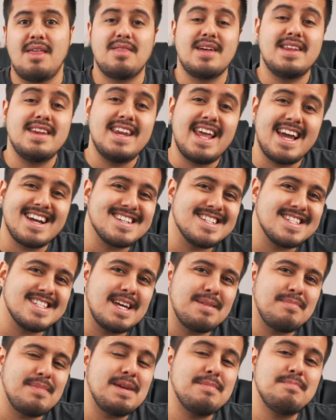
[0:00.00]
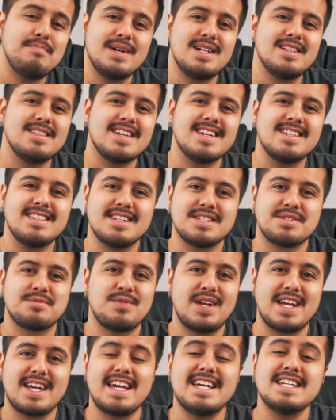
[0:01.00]
The next step in building this
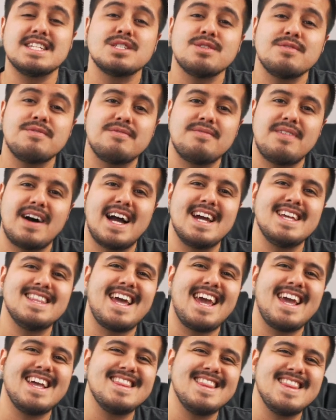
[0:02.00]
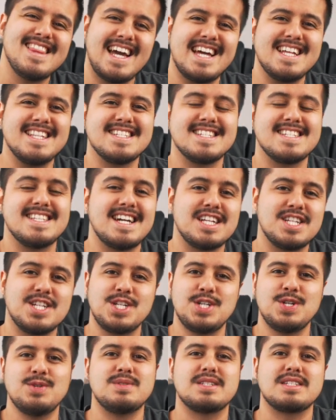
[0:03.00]
rig is to find a lens that
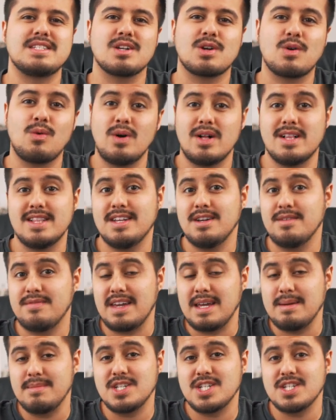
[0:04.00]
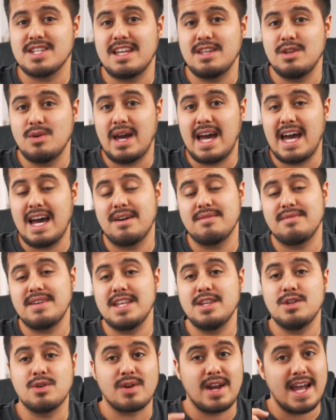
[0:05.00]
shoots the quality of image that you have
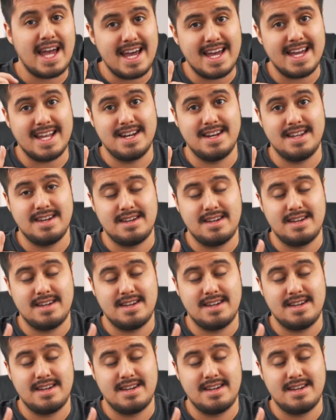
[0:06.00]
in your head.